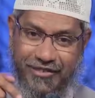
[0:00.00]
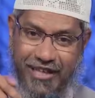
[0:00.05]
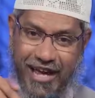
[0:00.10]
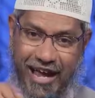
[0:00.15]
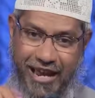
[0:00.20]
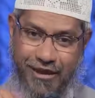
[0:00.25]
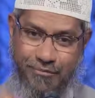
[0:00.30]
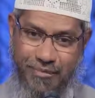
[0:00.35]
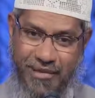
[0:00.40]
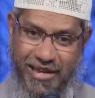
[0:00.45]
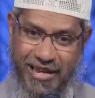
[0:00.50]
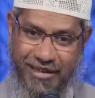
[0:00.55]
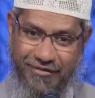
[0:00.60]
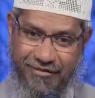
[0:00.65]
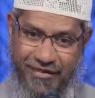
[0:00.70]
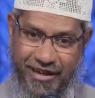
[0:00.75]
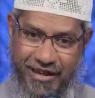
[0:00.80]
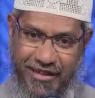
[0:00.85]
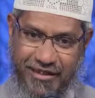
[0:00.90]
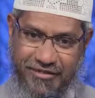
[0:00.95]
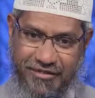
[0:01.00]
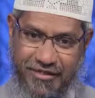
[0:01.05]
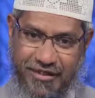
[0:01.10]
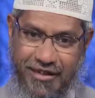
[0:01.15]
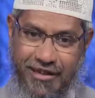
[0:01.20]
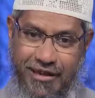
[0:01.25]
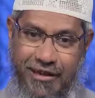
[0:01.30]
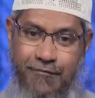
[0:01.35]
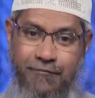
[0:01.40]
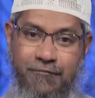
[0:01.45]
the unbelievers
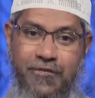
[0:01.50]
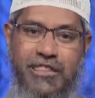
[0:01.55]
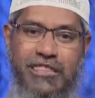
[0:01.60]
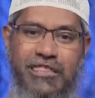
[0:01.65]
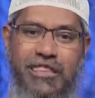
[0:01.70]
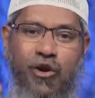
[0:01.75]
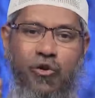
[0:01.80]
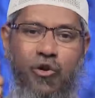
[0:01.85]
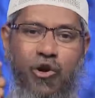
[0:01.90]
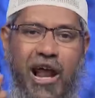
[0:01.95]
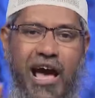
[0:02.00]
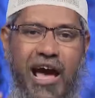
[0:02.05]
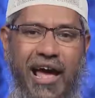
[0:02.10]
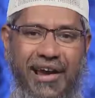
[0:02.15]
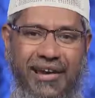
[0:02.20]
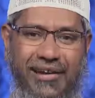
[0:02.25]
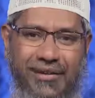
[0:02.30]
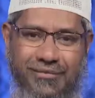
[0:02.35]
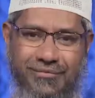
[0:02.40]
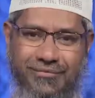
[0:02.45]
with the Quran.